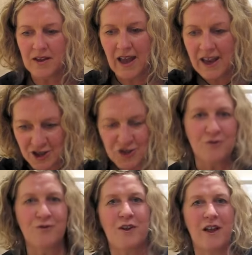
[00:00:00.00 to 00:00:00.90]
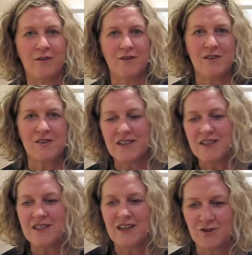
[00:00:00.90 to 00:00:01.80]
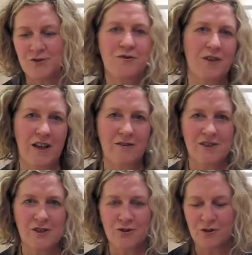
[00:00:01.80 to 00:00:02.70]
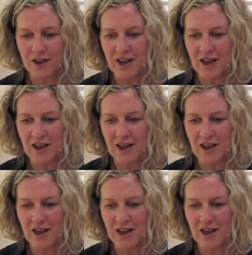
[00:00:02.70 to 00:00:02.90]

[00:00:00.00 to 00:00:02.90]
Asian flavours and international flavours through the